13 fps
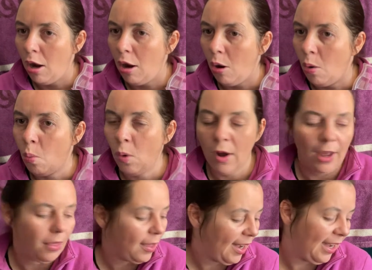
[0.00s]
what I
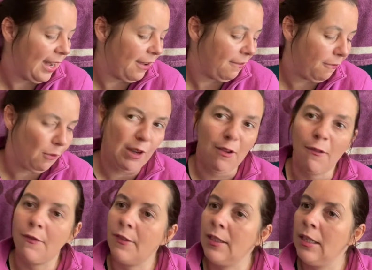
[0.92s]
fell in love
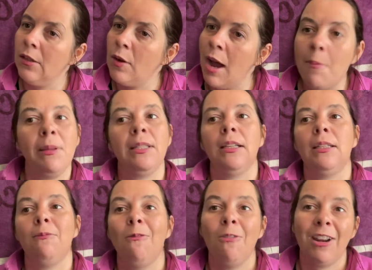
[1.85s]
with till
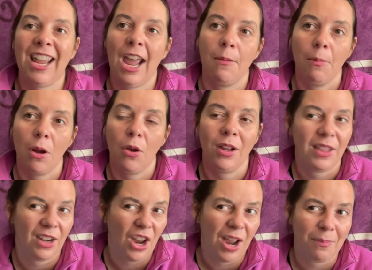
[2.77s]
Hibiscus Water came along, and
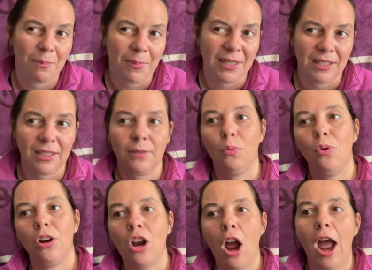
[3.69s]
then Hibiscus
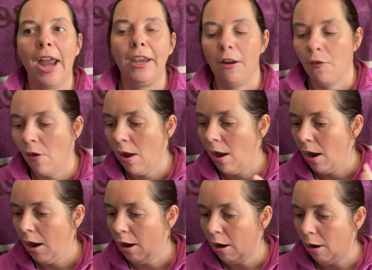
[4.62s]
Water kind of
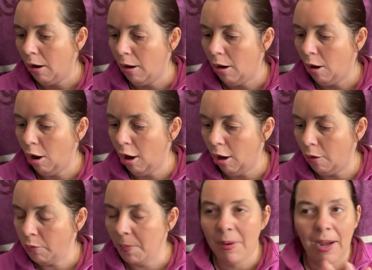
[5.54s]

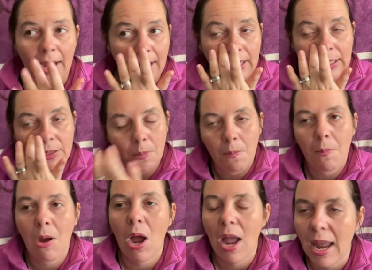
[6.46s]
replaced
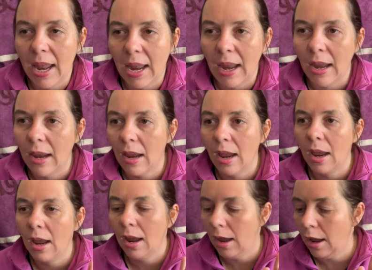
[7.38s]
my
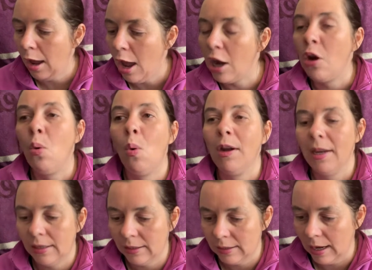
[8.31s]

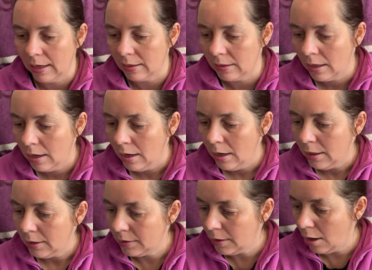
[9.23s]
aquatic scent.
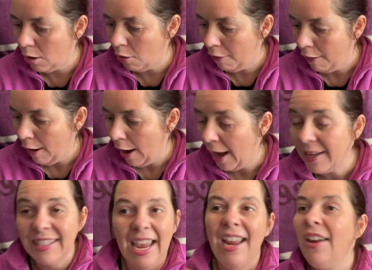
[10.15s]
So I
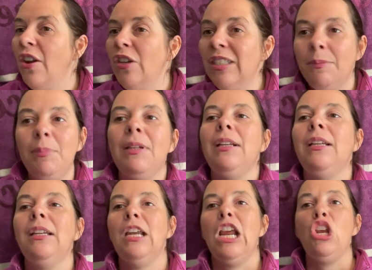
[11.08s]
say I don't
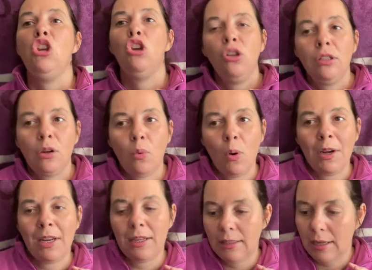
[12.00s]
typically use
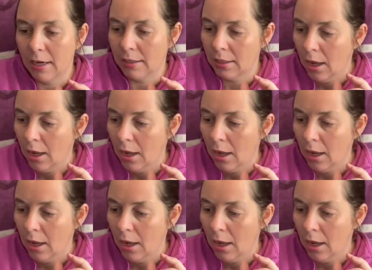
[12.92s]
aquatic scents,